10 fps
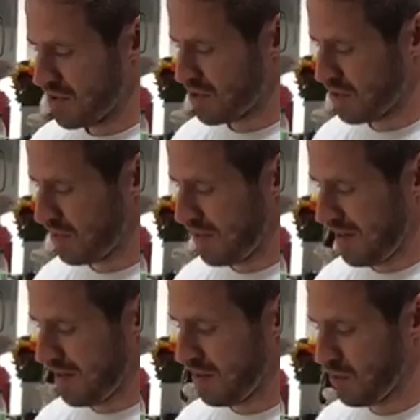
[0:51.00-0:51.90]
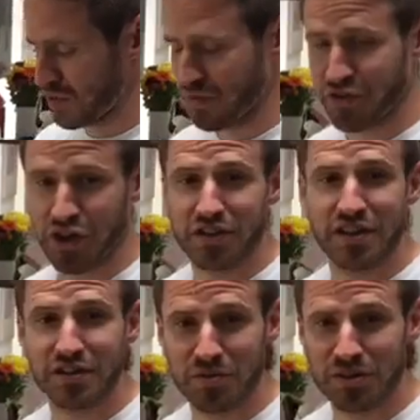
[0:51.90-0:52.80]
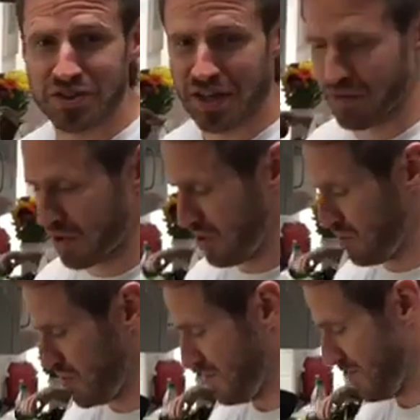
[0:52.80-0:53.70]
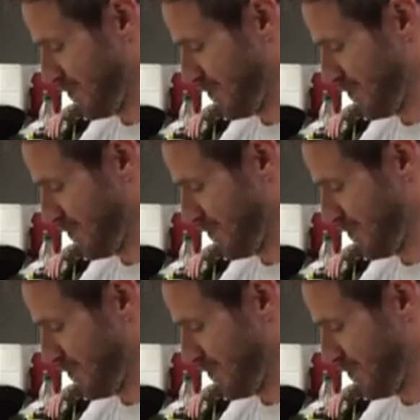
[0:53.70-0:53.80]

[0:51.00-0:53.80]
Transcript: So uh, once we've cooked it, we'll see how it goes.